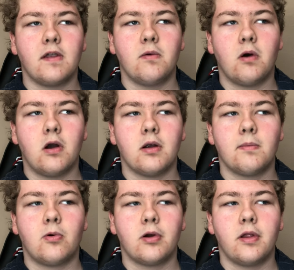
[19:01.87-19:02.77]
that you are
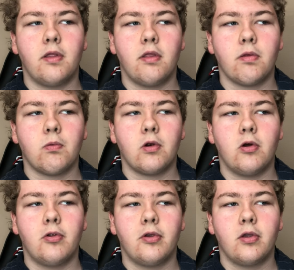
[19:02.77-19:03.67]
important in this
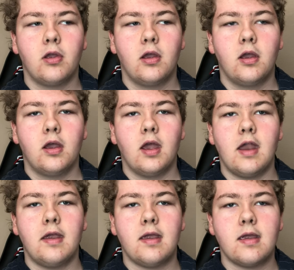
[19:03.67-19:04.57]
world
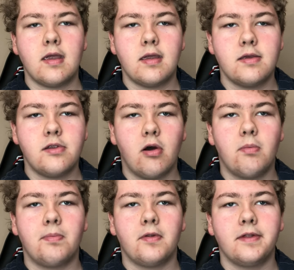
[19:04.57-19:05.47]
and
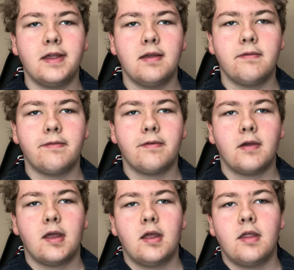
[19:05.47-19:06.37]
don't believe
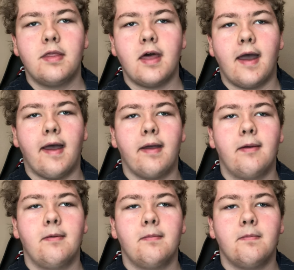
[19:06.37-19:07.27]
that
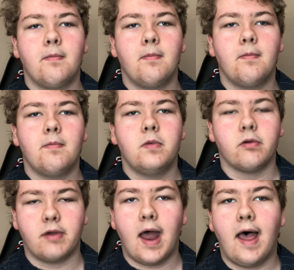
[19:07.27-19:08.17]

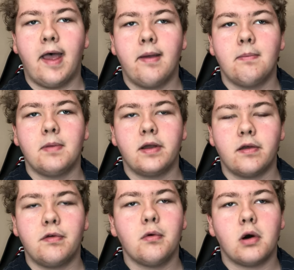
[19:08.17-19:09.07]
you're not
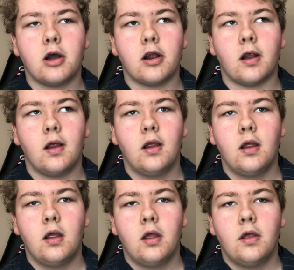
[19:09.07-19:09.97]
because you are.
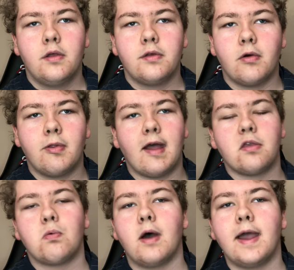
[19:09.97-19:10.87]
So
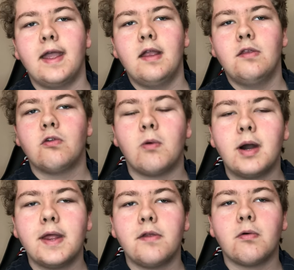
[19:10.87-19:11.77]
that's why in
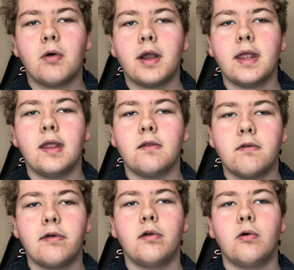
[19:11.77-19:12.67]

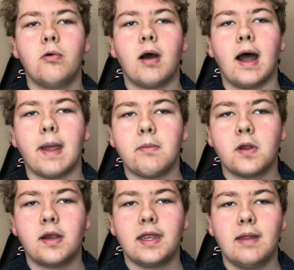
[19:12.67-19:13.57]
2022, I'm
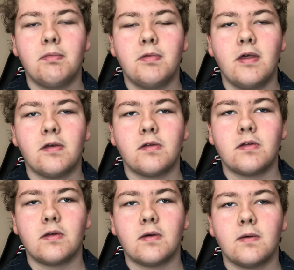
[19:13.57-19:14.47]
going to keep
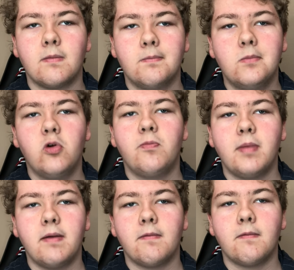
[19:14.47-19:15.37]
this
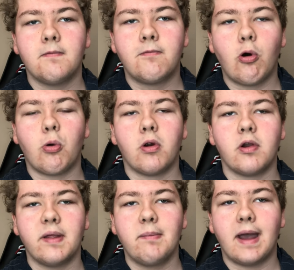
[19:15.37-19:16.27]
movement
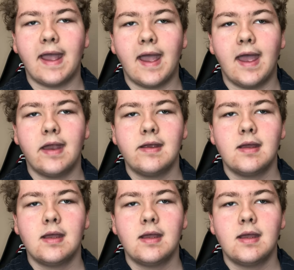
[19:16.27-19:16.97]
forward in my head